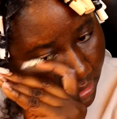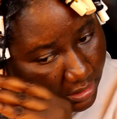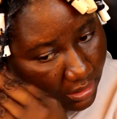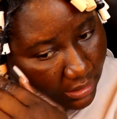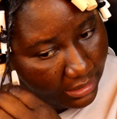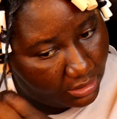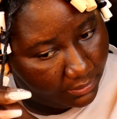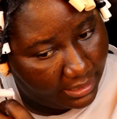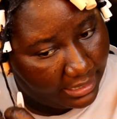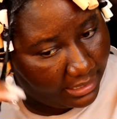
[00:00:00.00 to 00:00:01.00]
So that's
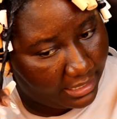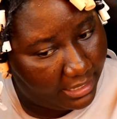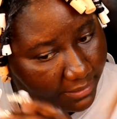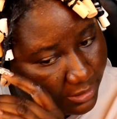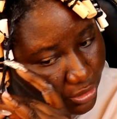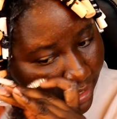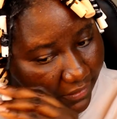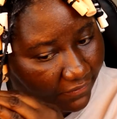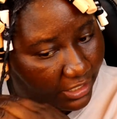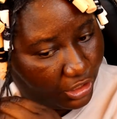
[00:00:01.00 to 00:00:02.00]
why I've been
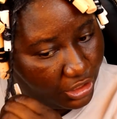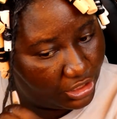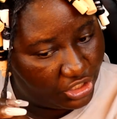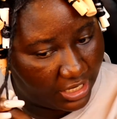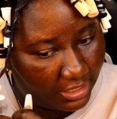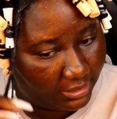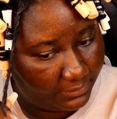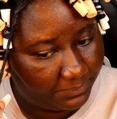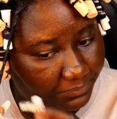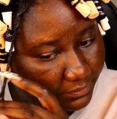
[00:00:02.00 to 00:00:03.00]
trying to find a good gel.